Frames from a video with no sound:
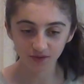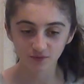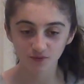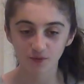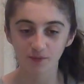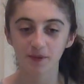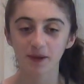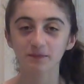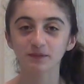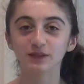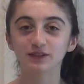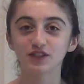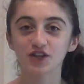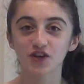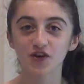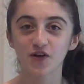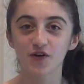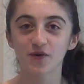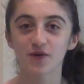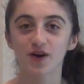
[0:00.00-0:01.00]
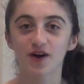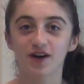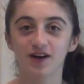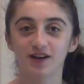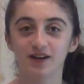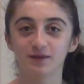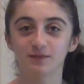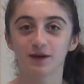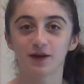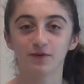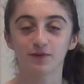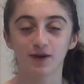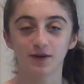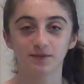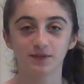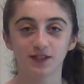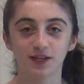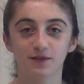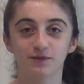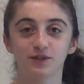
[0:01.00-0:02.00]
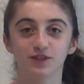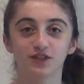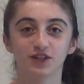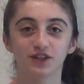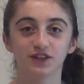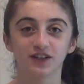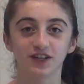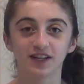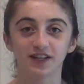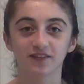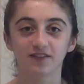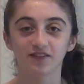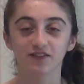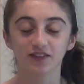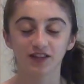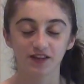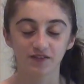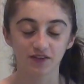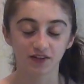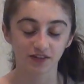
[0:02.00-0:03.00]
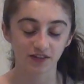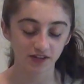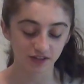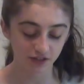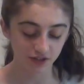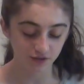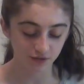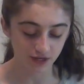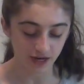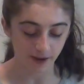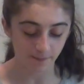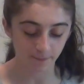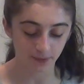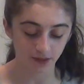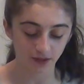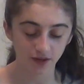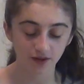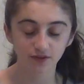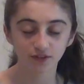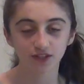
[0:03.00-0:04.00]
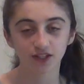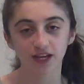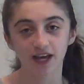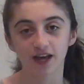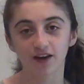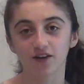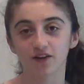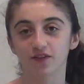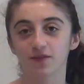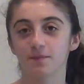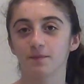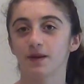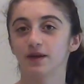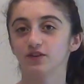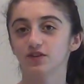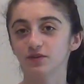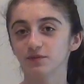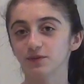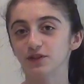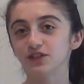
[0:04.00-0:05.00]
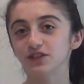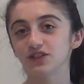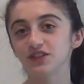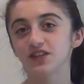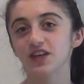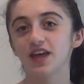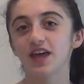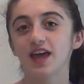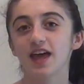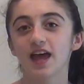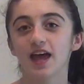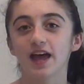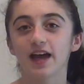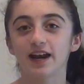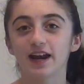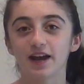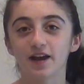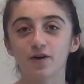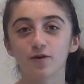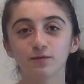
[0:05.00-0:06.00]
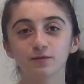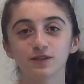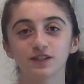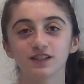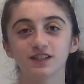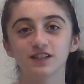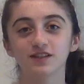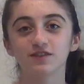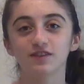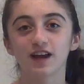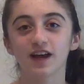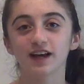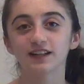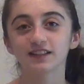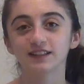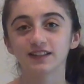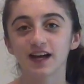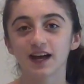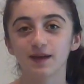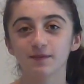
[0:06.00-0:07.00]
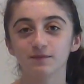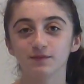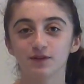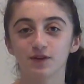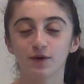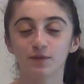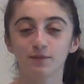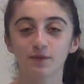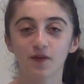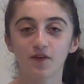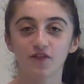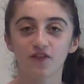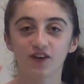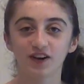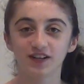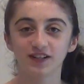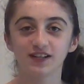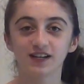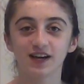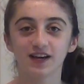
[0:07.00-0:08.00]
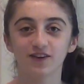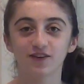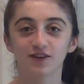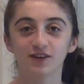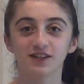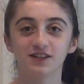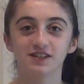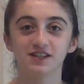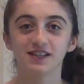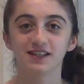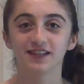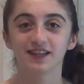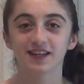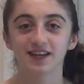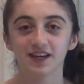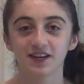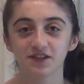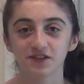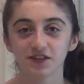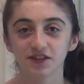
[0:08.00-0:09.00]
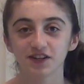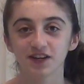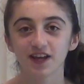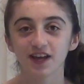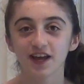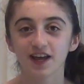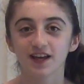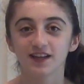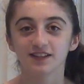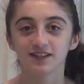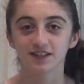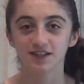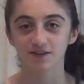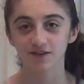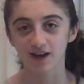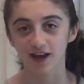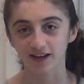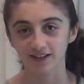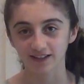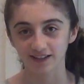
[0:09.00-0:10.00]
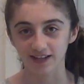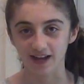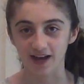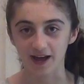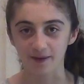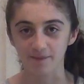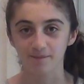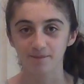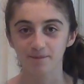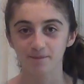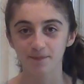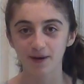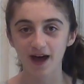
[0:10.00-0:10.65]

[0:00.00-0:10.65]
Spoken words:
Remember to go on my website, which I'll leave a link to down below, to get all the measurements. And I hope to see you next time. Don't be afraid to get crazy in the kitchen. See you next time.